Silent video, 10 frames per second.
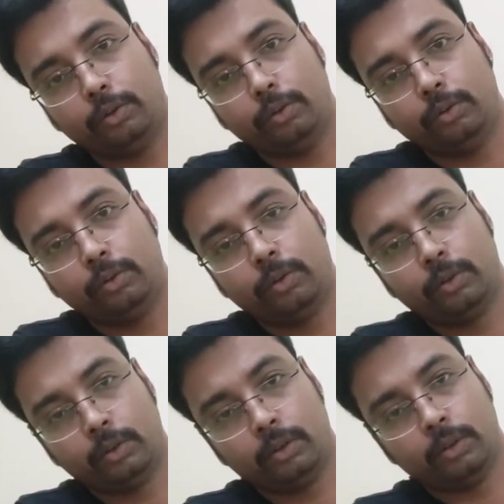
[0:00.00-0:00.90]
to
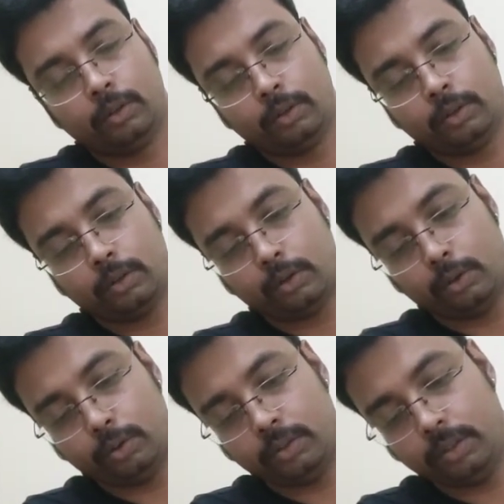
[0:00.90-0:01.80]

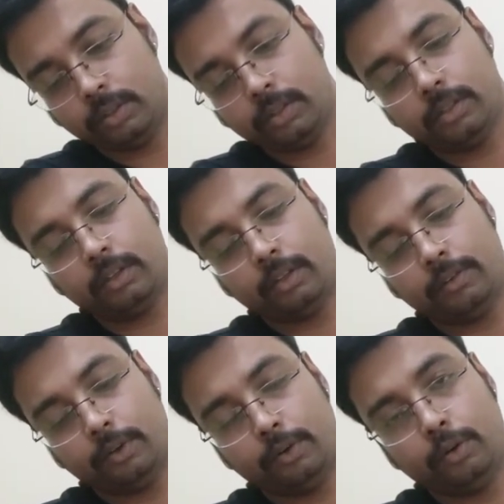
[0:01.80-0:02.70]
close this.
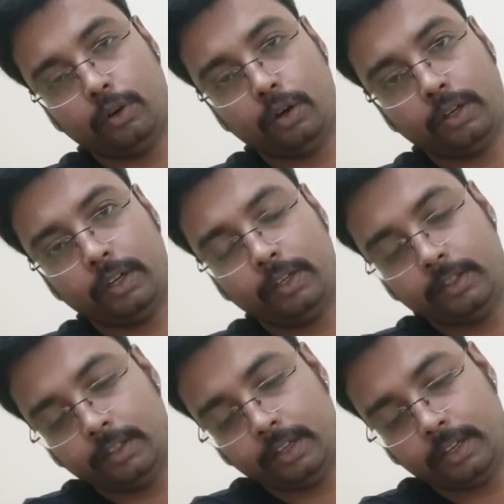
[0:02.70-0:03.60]
If you want to lock it,
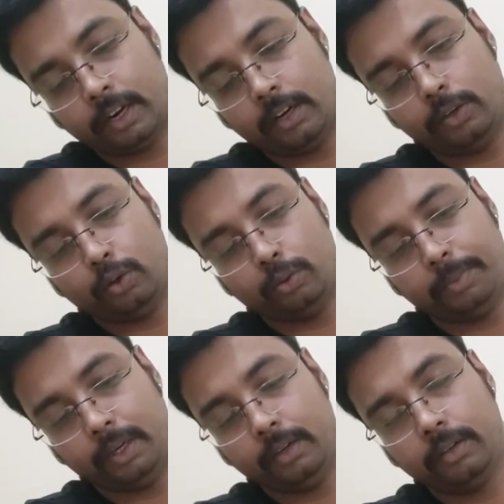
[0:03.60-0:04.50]
it can't
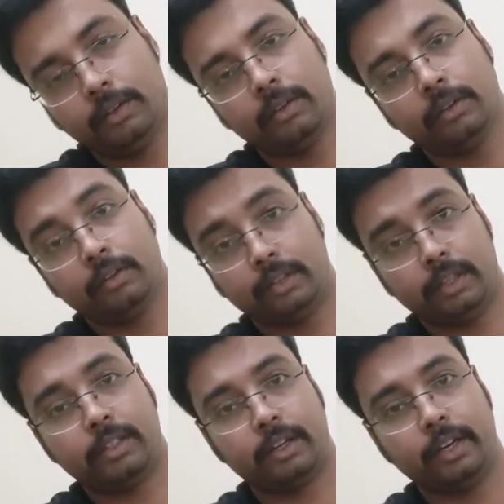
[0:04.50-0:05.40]
open.
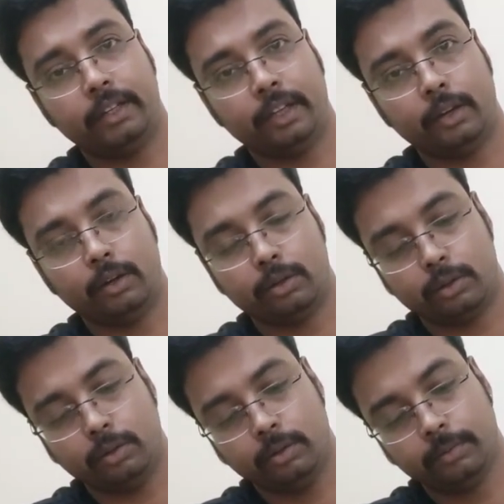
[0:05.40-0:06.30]
That's a great thing
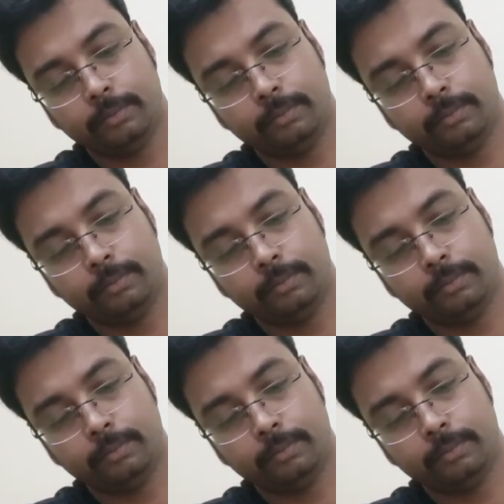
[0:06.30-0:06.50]
also.